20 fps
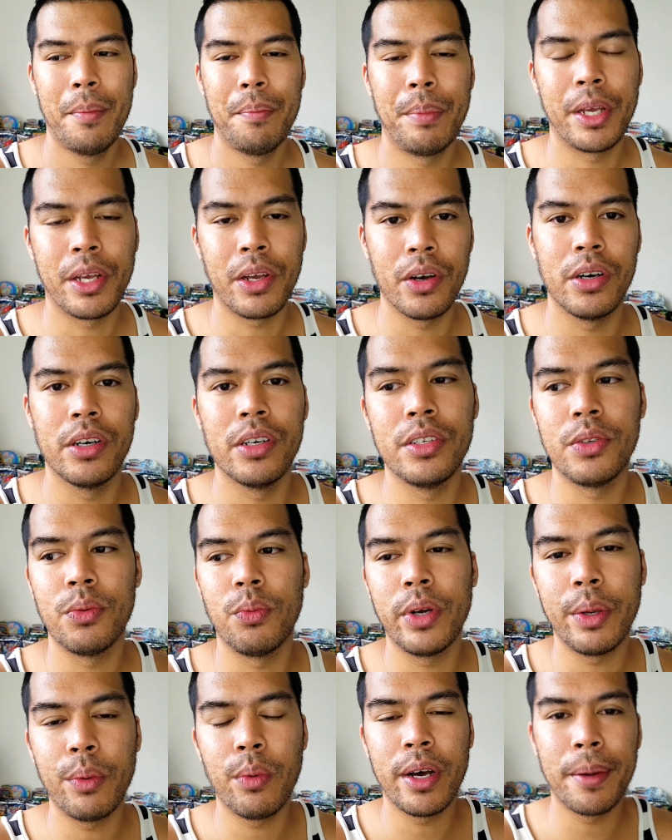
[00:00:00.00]
because
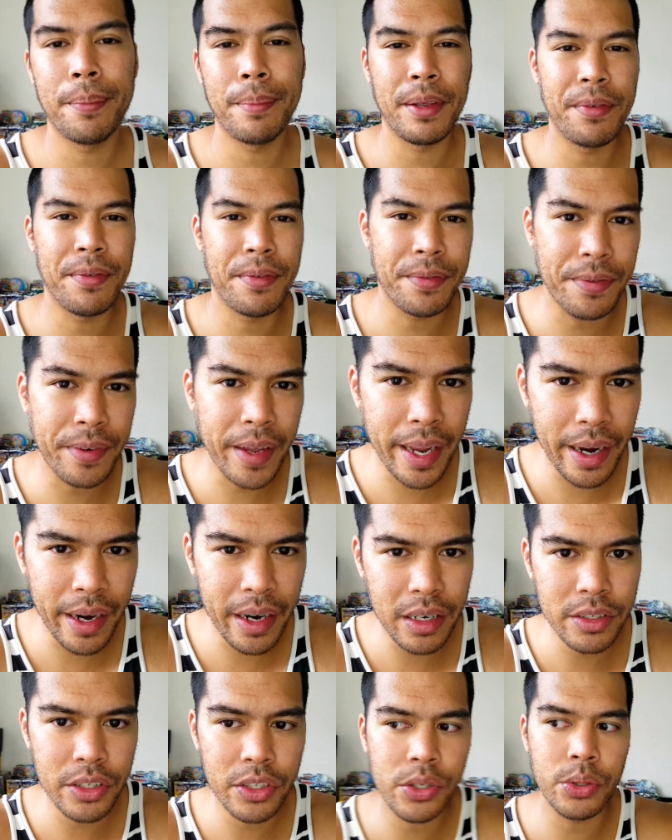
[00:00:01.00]
we want to be
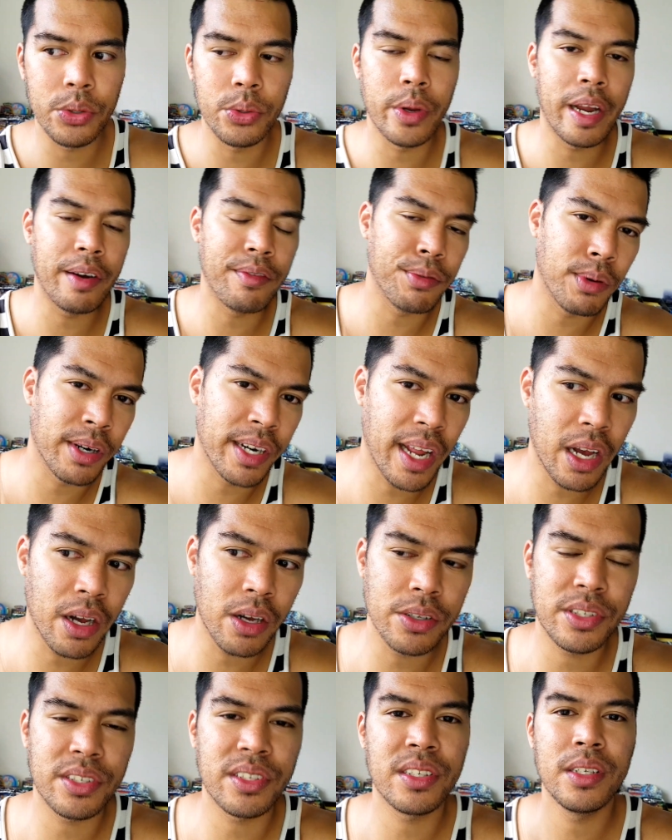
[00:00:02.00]
fair to everyone
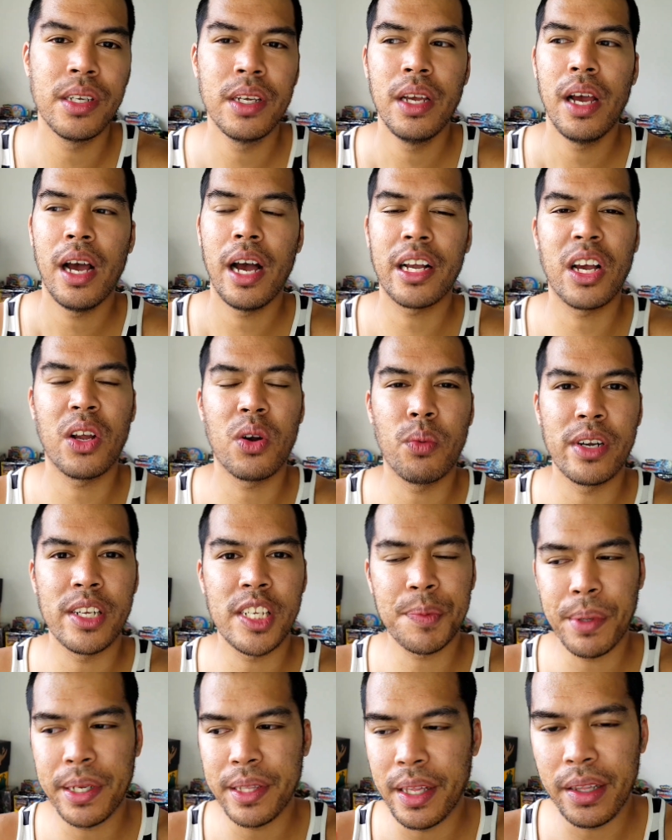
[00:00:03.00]
else. I kind of want to
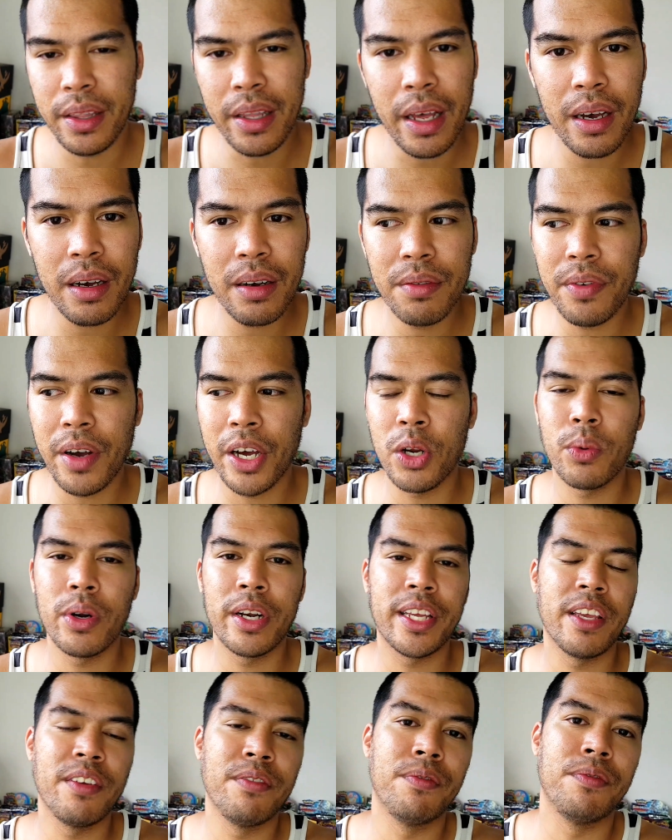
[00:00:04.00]
spread the love. I don't
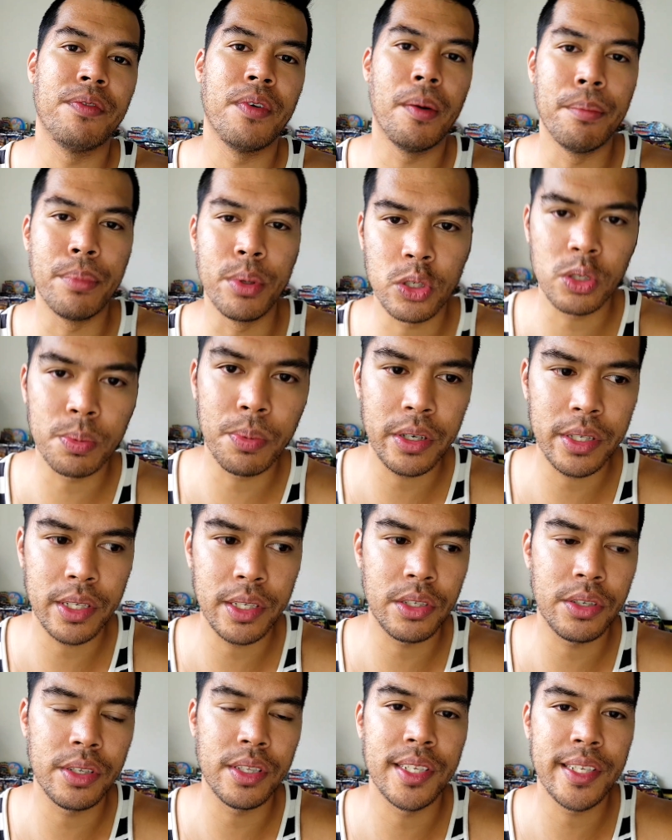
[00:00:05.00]
want to give booster
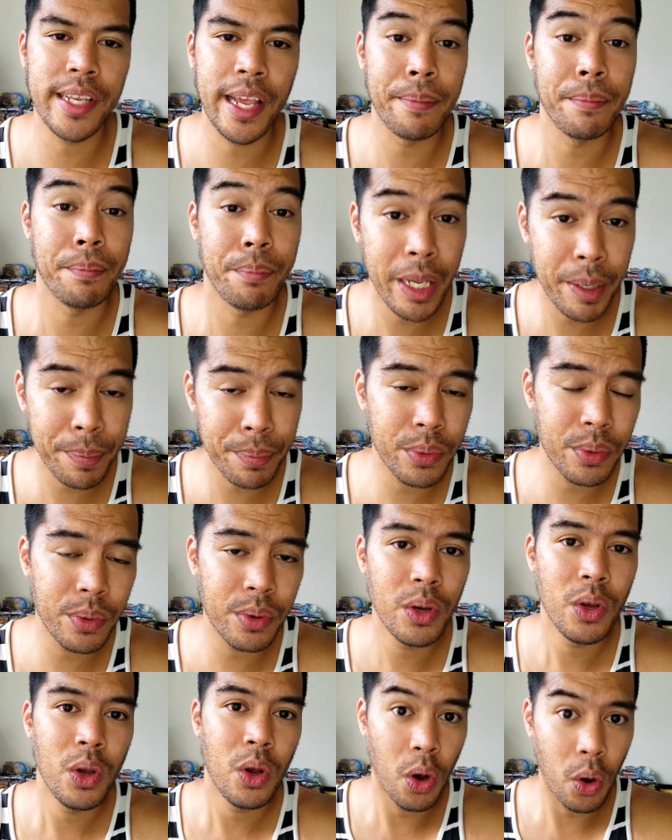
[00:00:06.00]
boxes to the same
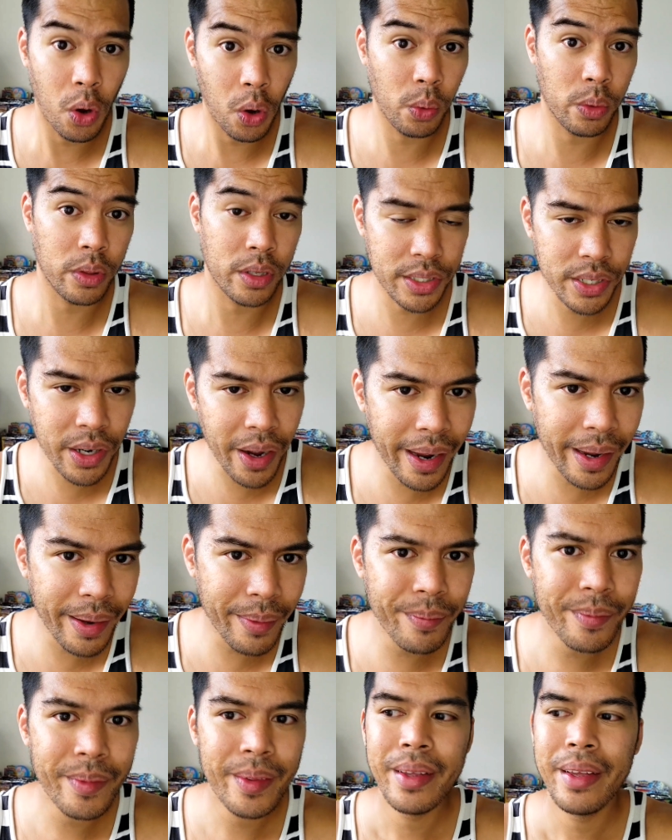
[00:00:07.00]
people all the
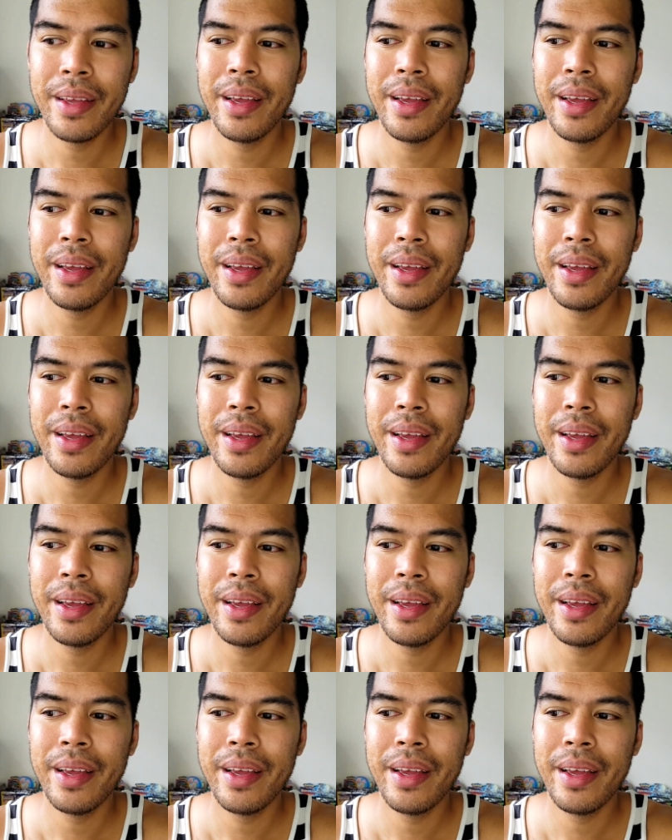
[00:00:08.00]
time.